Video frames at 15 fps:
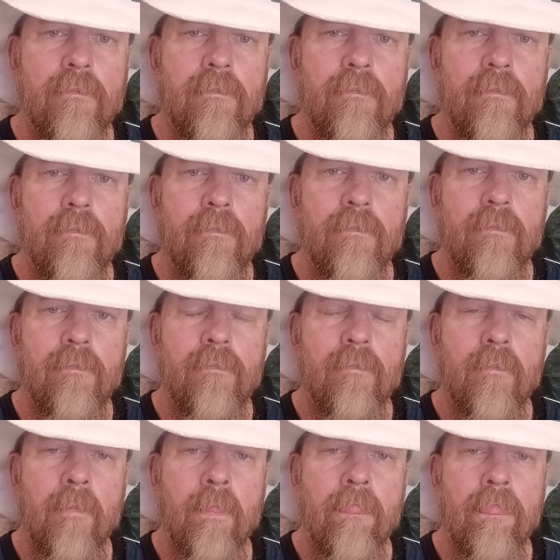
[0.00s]

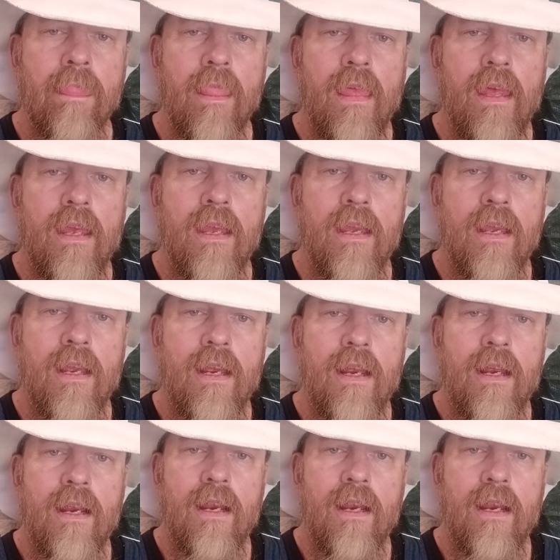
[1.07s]
No one is speaking in this clip.